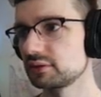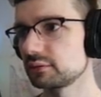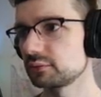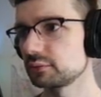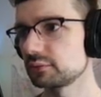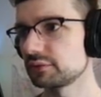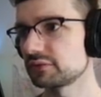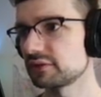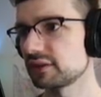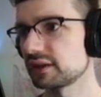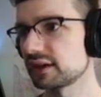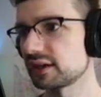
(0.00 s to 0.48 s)

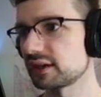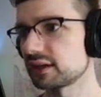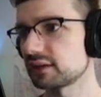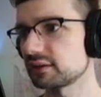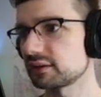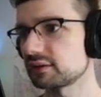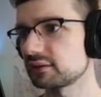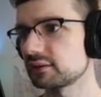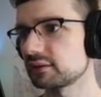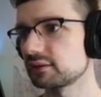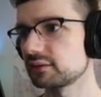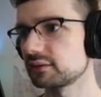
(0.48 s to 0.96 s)
Was
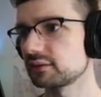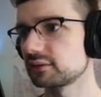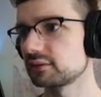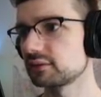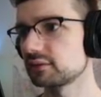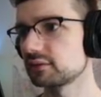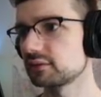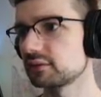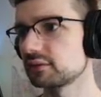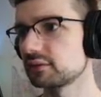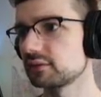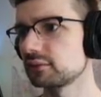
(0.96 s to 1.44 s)
that...
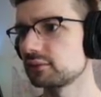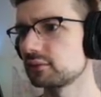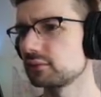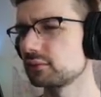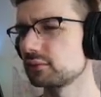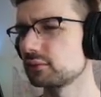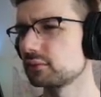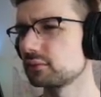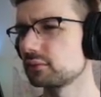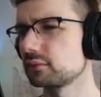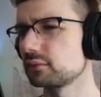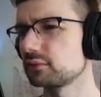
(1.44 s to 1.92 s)

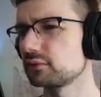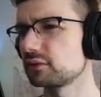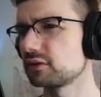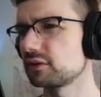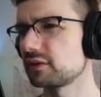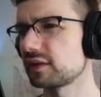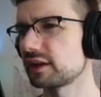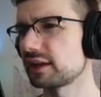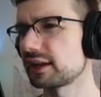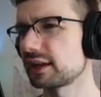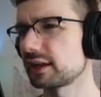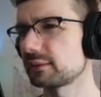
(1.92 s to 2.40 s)

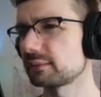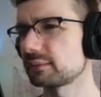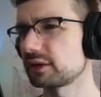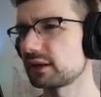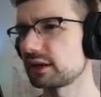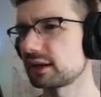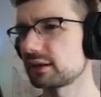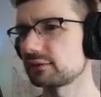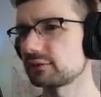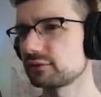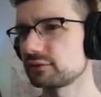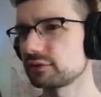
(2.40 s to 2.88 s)
Did that happen
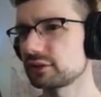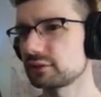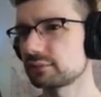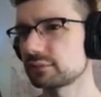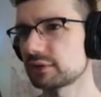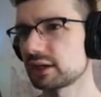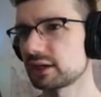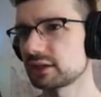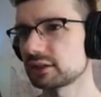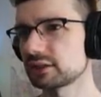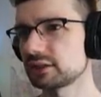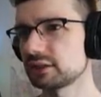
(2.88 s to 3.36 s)
after the
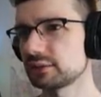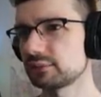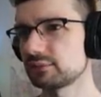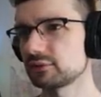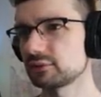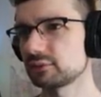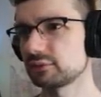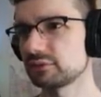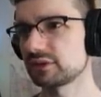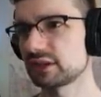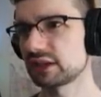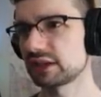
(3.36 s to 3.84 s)

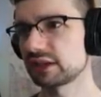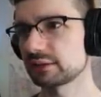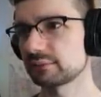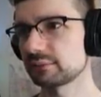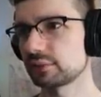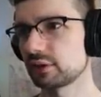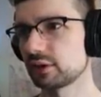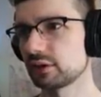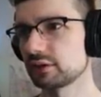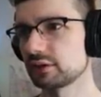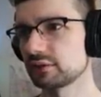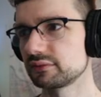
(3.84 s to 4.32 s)
apocalypse, or was that like
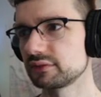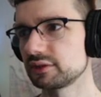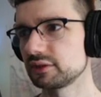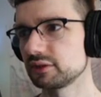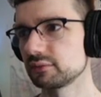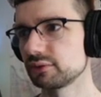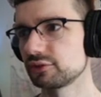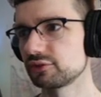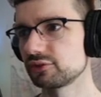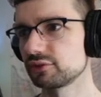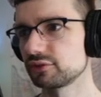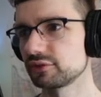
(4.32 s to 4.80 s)
part of the
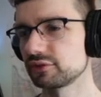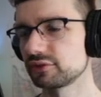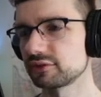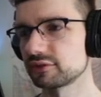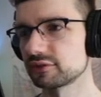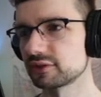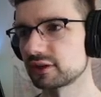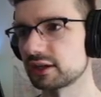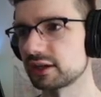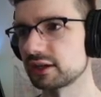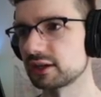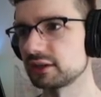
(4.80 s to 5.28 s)
original
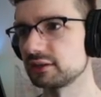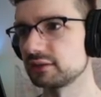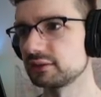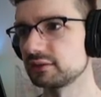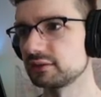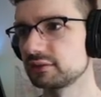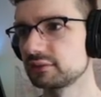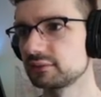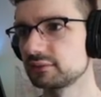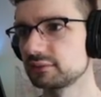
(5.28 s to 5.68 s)
design?